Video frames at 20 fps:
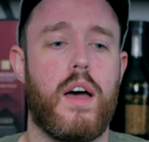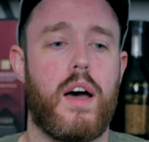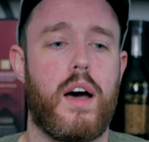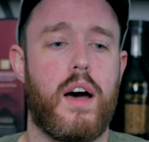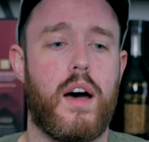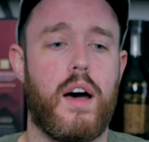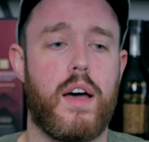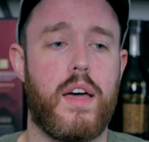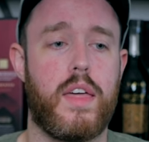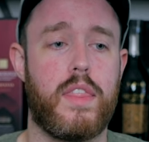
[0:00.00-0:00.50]

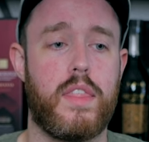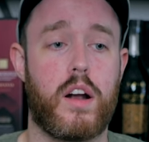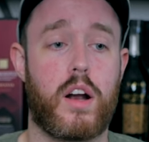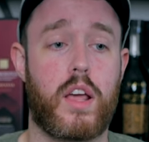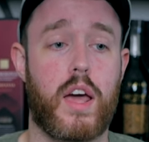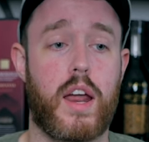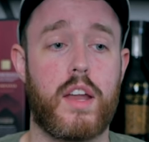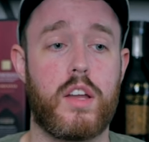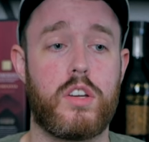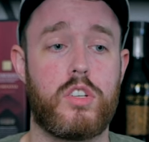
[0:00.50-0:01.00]
uh, and they're
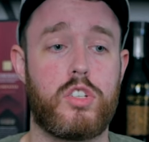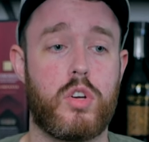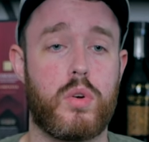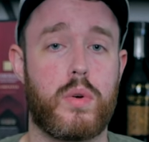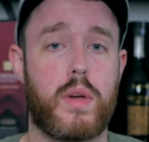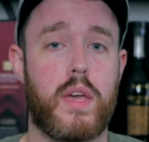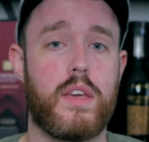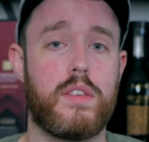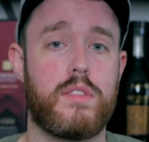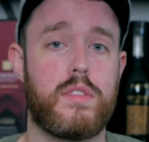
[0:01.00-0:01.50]
kind of
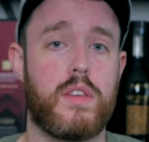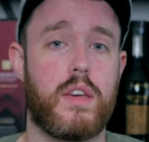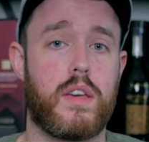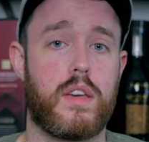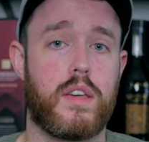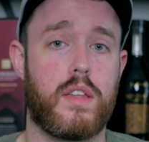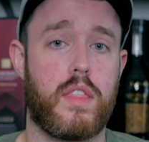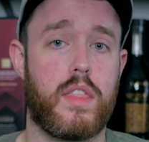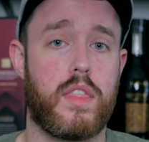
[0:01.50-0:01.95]
showcasing